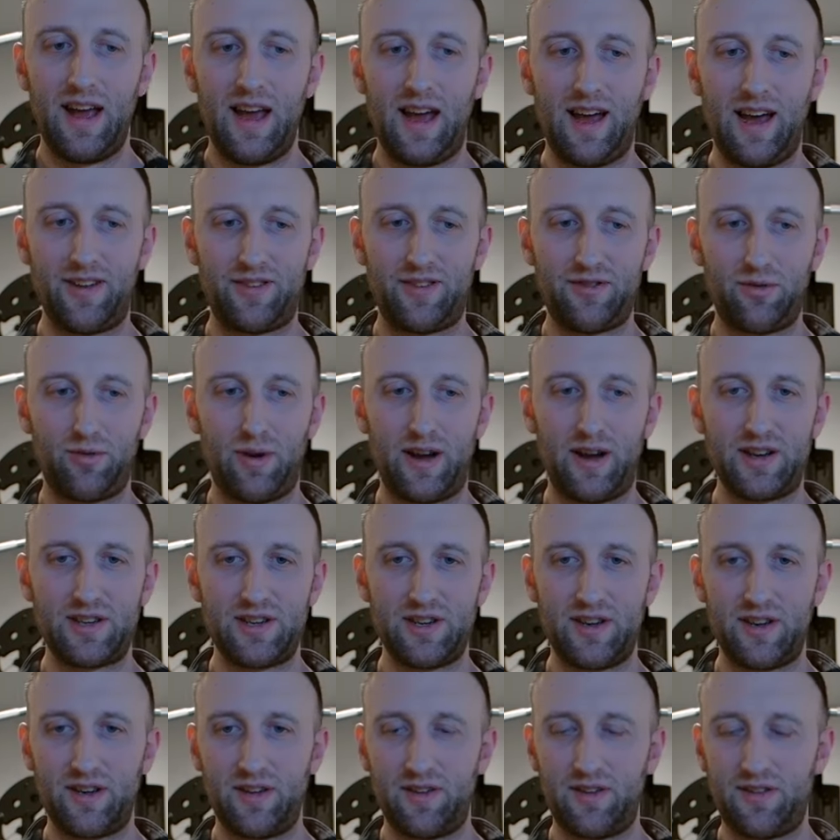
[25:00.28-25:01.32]
ask
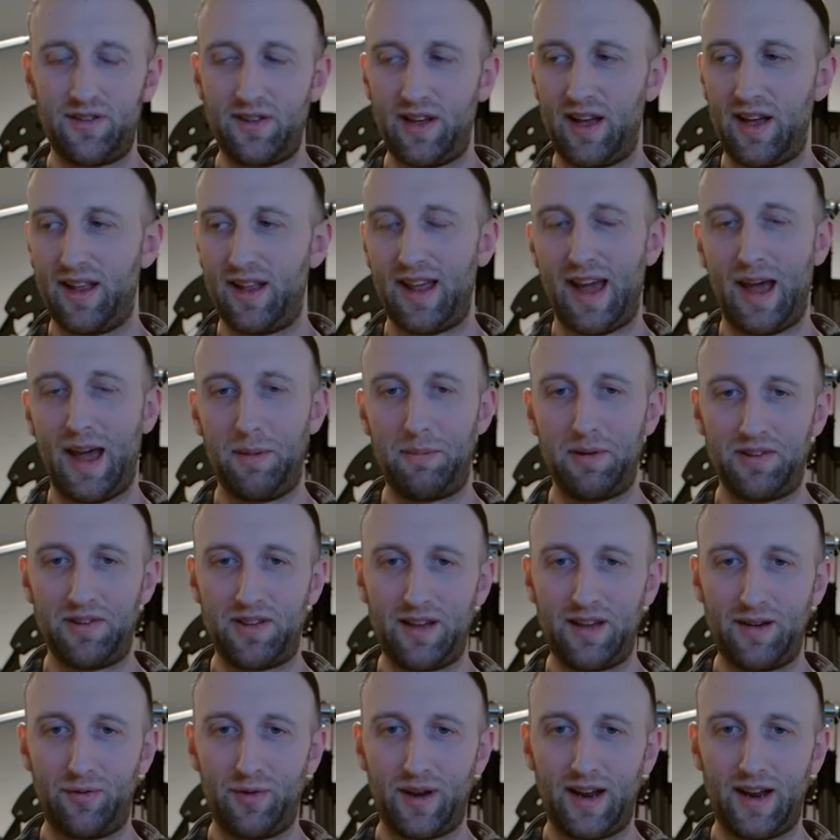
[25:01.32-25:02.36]
questions, and happy to
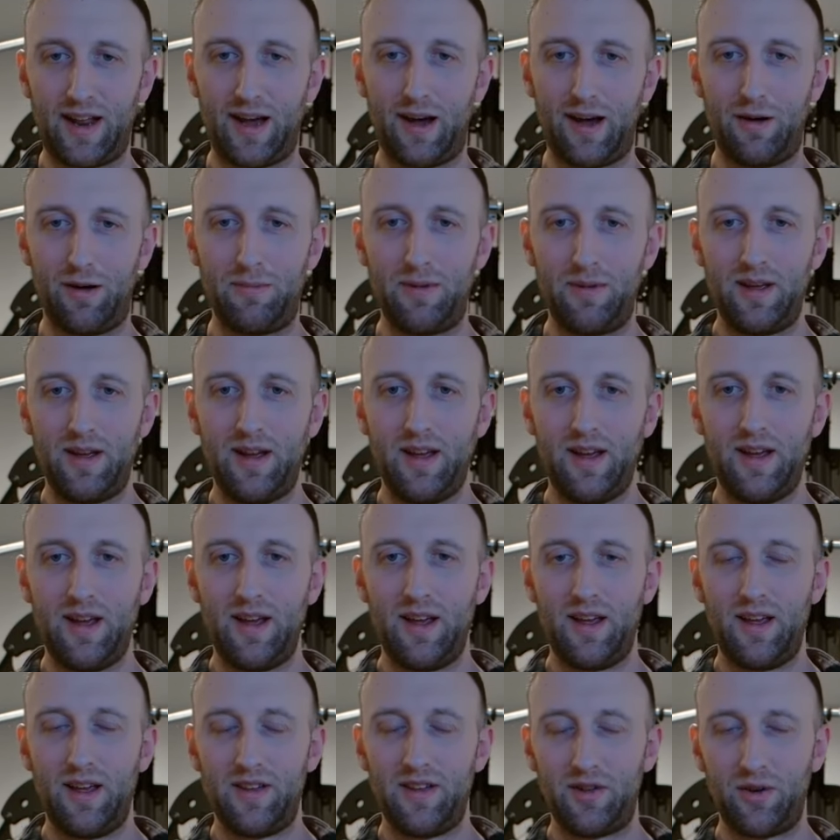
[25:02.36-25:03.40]
see if we can help.
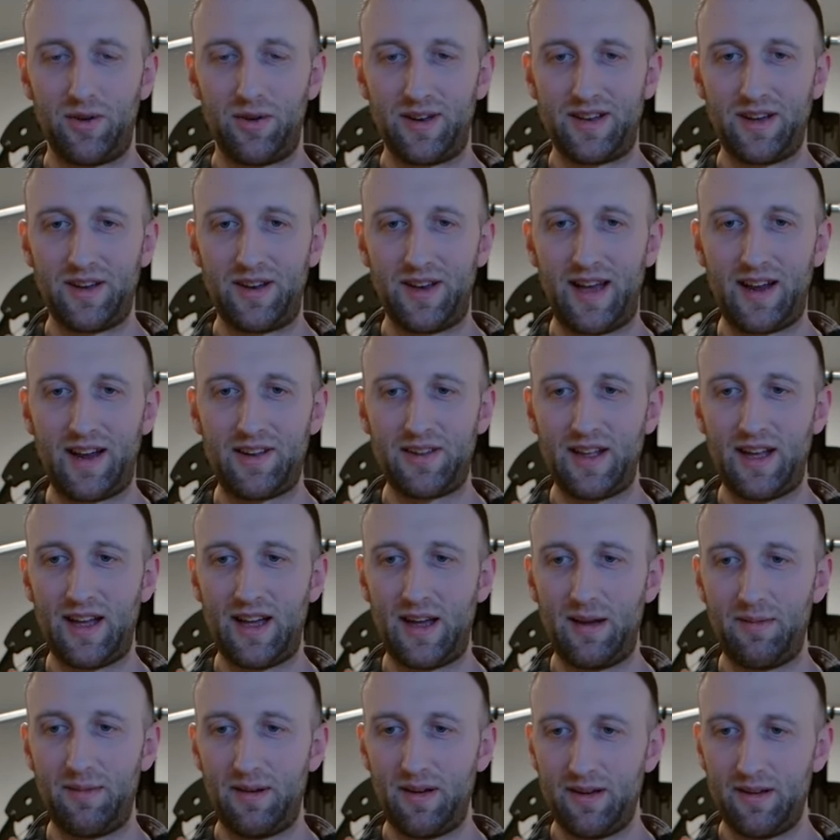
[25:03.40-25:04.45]
So until next
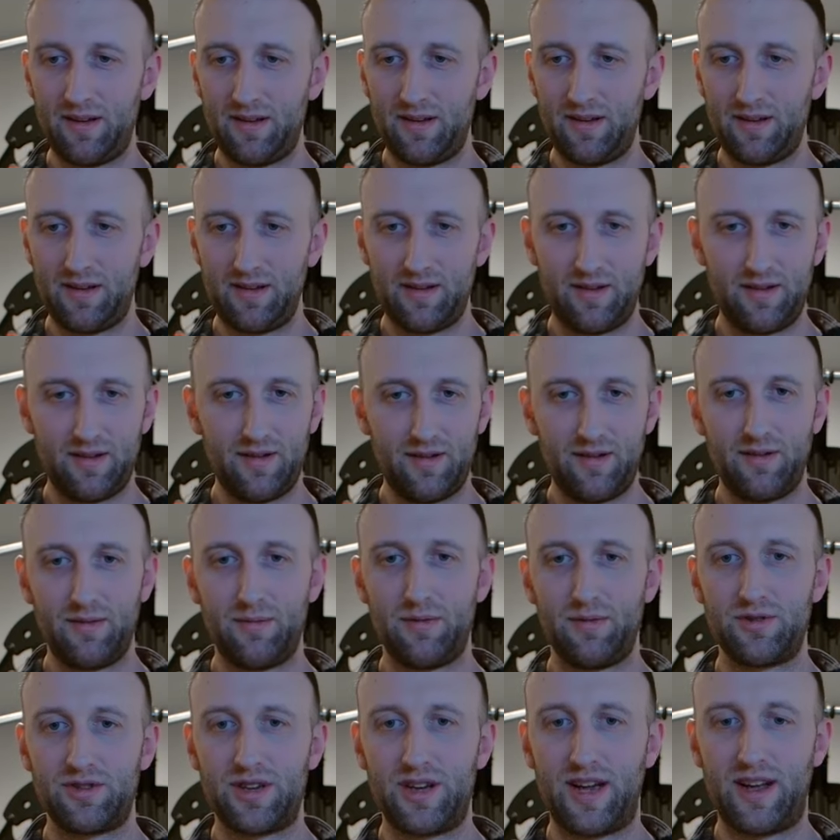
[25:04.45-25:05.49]
time,
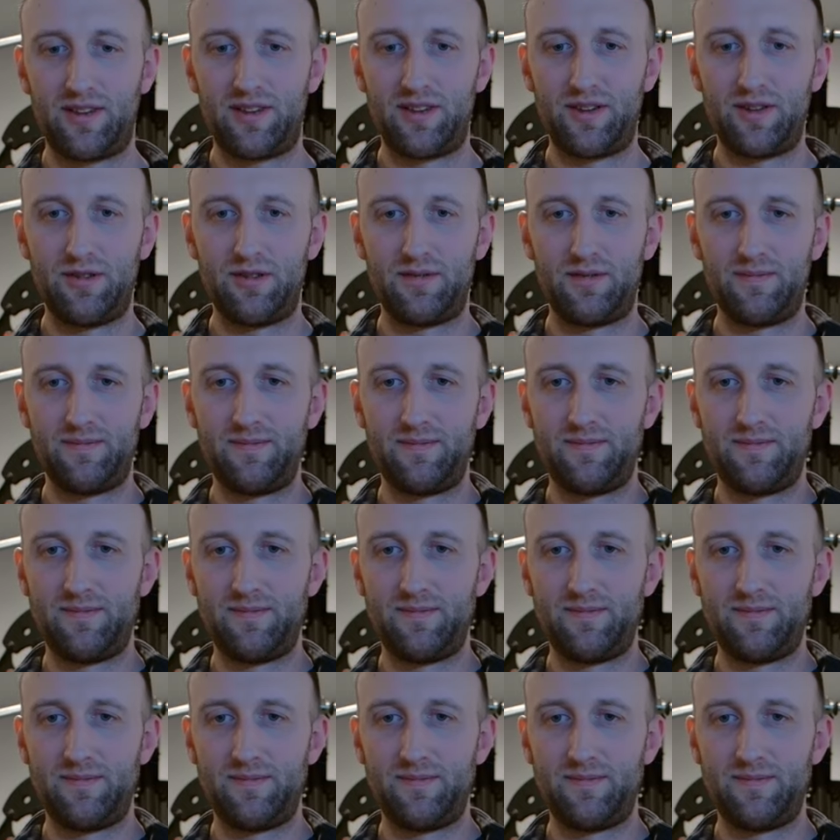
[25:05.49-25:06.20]
we'll chat soon.